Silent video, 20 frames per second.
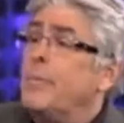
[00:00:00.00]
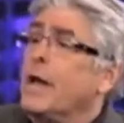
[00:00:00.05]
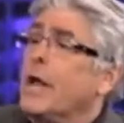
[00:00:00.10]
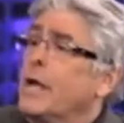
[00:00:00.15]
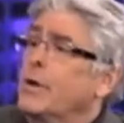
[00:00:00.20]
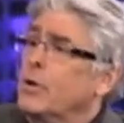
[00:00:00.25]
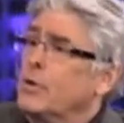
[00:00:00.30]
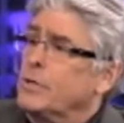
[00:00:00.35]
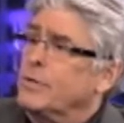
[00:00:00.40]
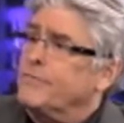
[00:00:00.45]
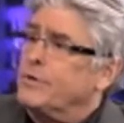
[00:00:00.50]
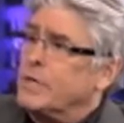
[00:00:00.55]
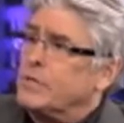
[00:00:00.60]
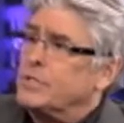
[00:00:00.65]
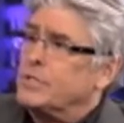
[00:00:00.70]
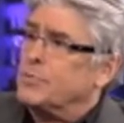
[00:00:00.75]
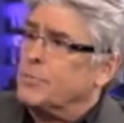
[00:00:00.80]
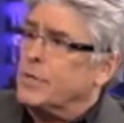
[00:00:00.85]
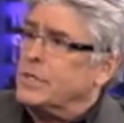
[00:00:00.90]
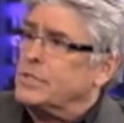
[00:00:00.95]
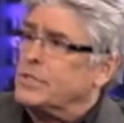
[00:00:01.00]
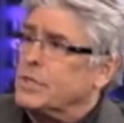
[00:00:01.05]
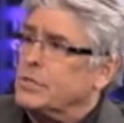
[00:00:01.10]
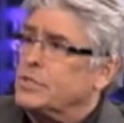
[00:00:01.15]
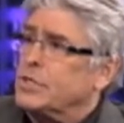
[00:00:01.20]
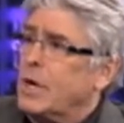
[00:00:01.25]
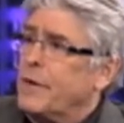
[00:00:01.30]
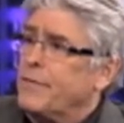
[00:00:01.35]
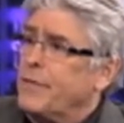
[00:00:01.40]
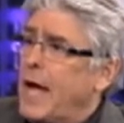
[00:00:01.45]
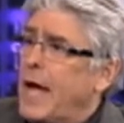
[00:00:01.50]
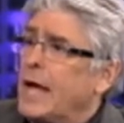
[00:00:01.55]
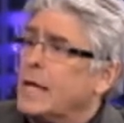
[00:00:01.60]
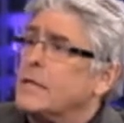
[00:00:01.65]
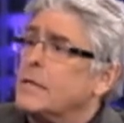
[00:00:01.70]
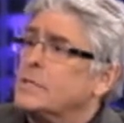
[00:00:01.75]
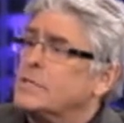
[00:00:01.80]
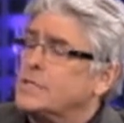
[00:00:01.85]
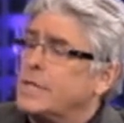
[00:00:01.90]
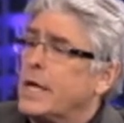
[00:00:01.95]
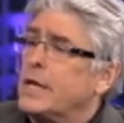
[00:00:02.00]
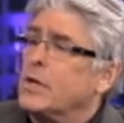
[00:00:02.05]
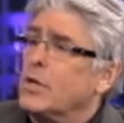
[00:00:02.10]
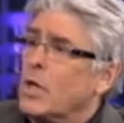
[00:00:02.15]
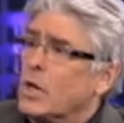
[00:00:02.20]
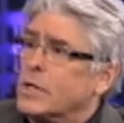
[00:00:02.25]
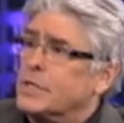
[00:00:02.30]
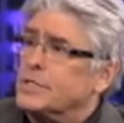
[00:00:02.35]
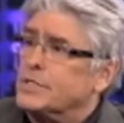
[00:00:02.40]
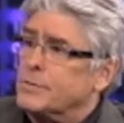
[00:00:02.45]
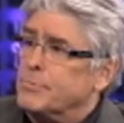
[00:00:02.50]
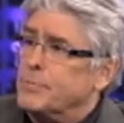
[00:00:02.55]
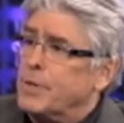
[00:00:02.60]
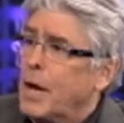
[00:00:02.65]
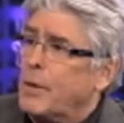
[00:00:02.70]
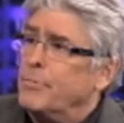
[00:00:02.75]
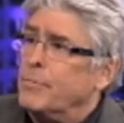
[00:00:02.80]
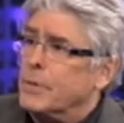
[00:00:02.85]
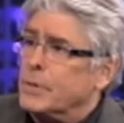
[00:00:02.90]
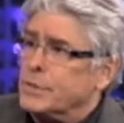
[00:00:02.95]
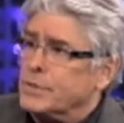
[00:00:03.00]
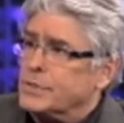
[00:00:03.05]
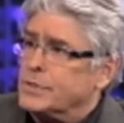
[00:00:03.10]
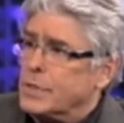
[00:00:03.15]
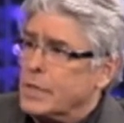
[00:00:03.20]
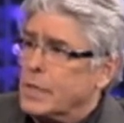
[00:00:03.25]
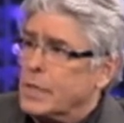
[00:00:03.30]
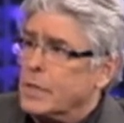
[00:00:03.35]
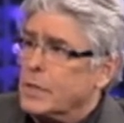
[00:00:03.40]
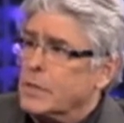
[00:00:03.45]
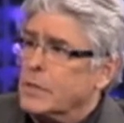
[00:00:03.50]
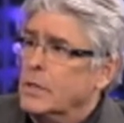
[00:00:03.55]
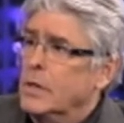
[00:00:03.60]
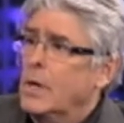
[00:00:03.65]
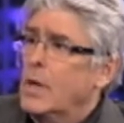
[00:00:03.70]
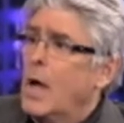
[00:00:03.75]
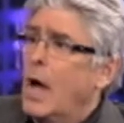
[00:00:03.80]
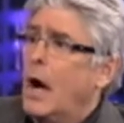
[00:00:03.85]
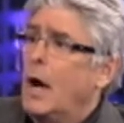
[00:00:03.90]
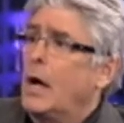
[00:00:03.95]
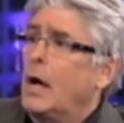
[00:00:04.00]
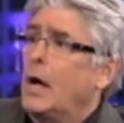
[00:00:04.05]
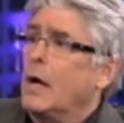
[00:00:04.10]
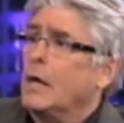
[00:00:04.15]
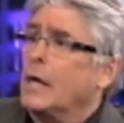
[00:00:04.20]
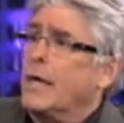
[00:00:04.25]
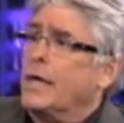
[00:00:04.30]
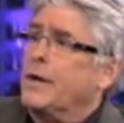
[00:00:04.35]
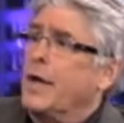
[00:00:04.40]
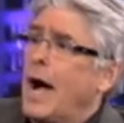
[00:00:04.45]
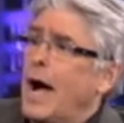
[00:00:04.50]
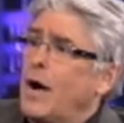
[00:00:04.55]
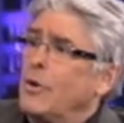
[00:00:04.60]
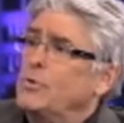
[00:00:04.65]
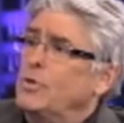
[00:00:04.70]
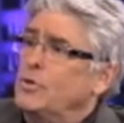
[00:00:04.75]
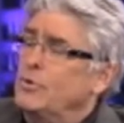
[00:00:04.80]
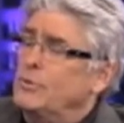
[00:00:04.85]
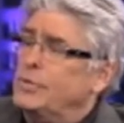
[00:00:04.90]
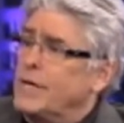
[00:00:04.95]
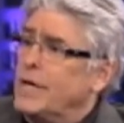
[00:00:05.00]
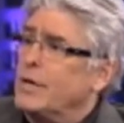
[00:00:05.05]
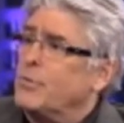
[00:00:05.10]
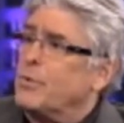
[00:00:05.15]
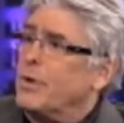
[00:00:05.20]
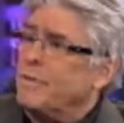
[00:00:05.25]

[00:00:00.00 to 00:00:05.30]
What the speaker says: I know you've done some research on that. Let's take a look at some numbers here in how you did with